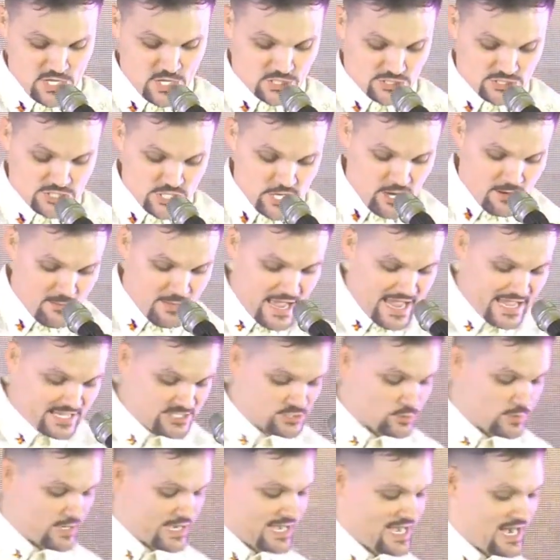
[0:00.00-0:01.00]
Jeremiah
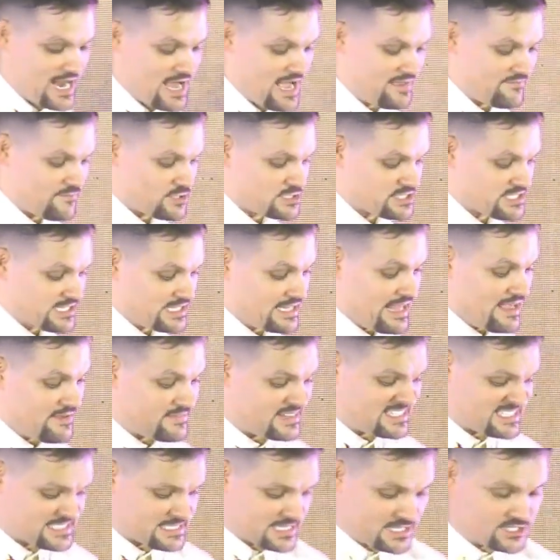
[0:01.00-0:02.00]
29, verse
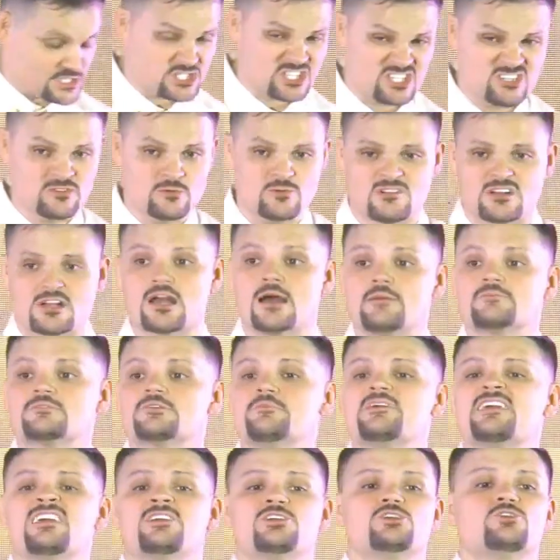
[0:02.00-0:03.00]
11 says, You will come to
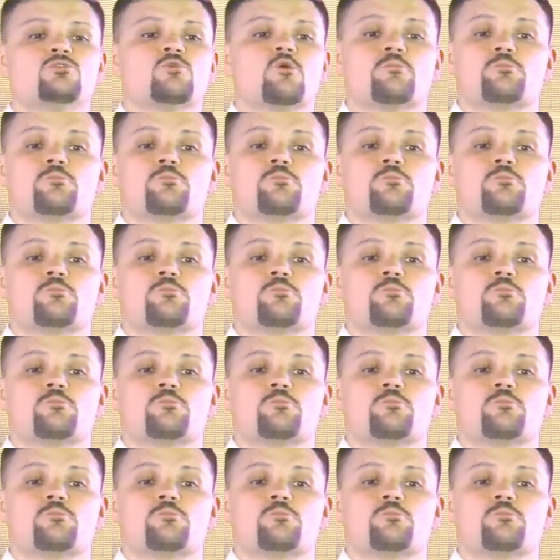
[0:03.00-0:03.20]
me and you will